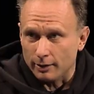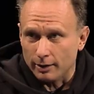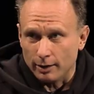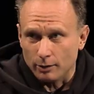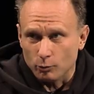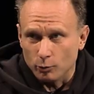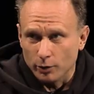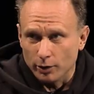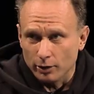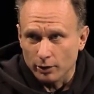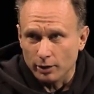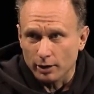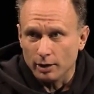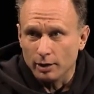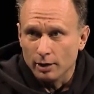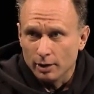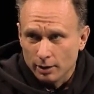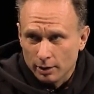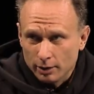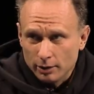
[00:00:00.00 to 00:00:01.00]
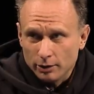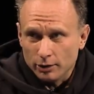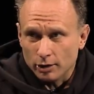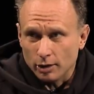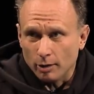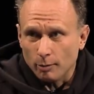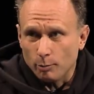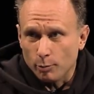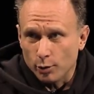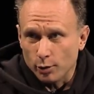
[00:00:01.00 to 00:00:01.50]
and really, you
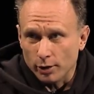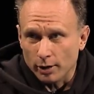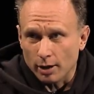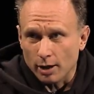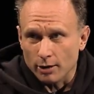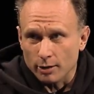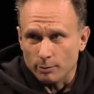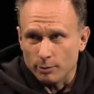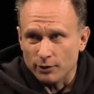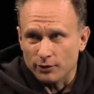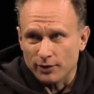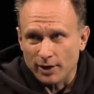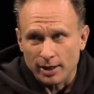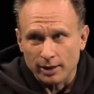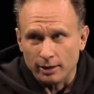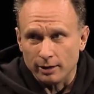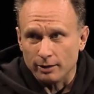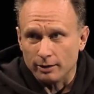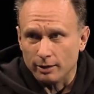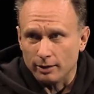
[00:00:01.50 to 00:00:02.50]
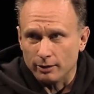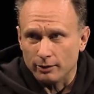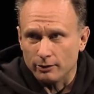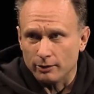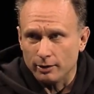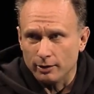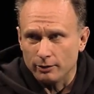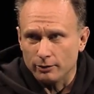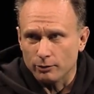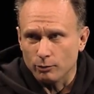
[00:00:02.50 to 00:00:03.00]
know, put 100 percent in
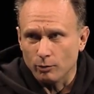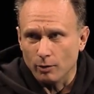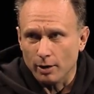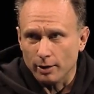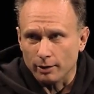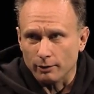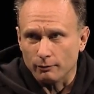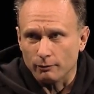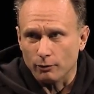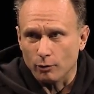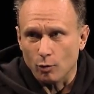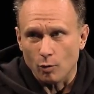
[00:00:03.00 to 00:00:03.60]
into into running for